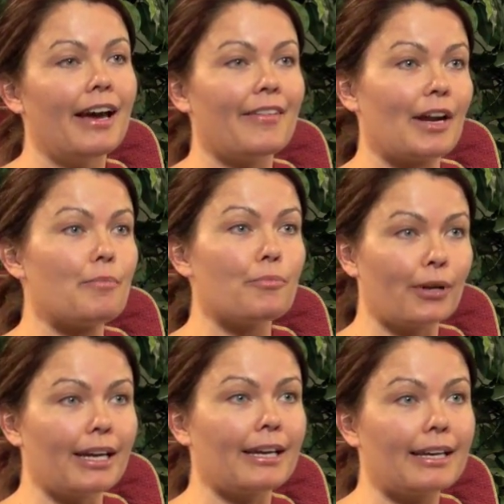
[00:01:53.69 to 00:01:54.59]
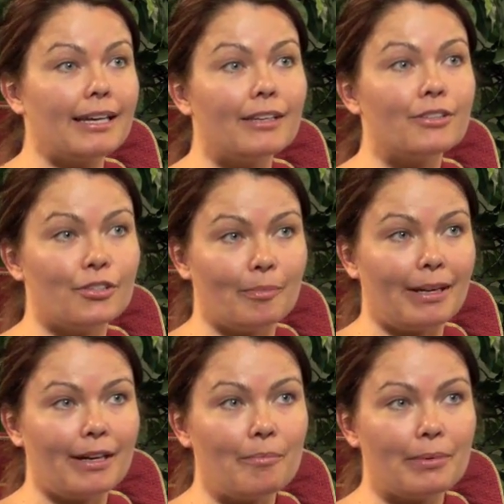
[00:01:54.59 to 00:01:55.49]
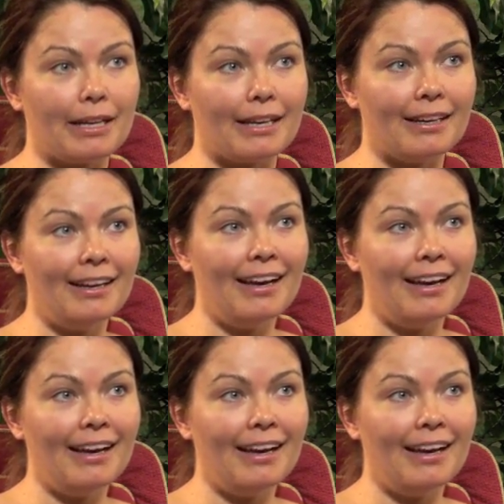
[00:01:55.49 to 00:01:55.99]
and that I'm bringing into my company.